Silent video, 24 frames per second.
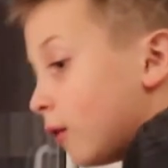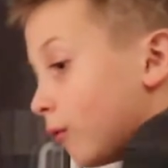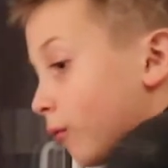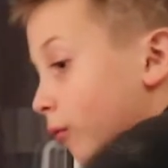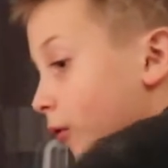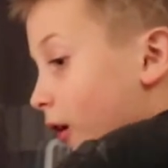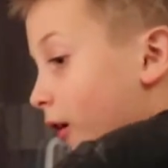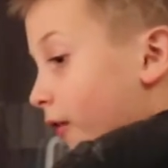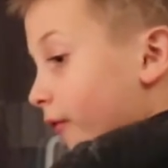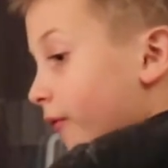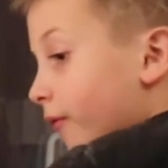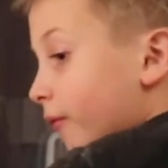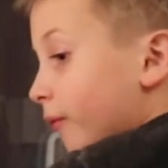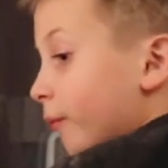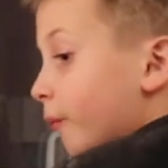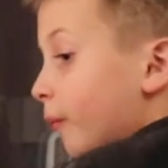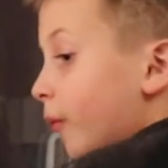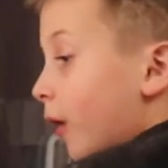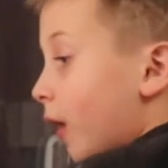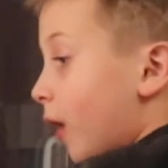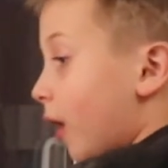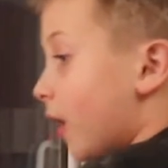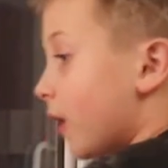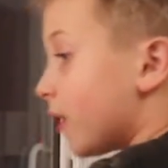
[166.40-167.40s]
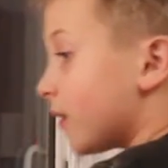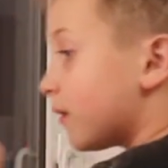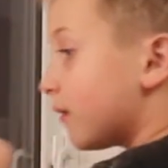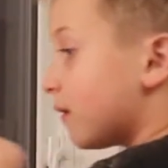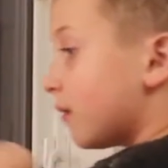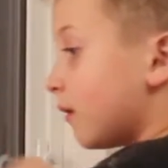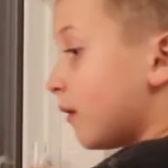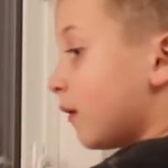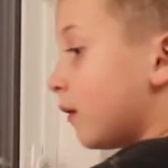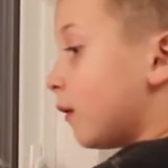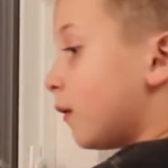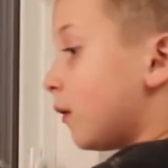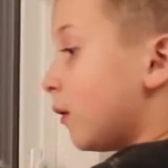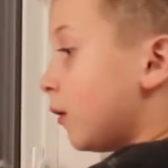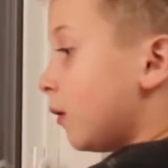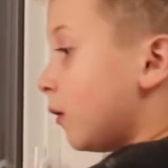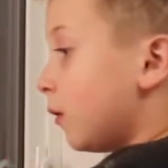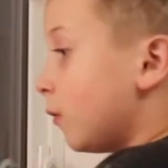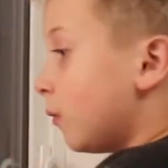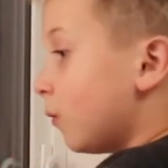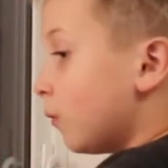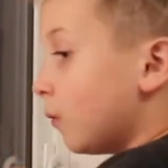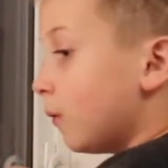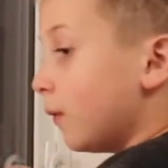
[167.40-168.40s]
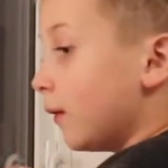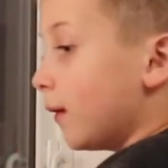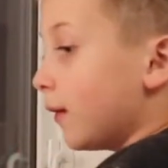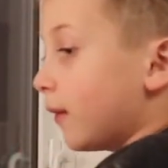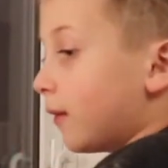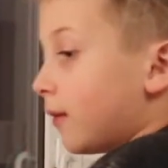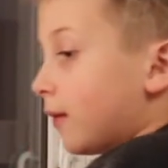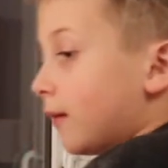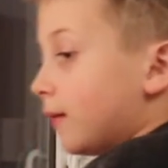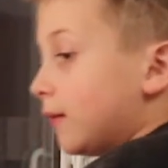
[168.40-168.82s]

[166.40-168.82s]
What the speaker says: We have pot with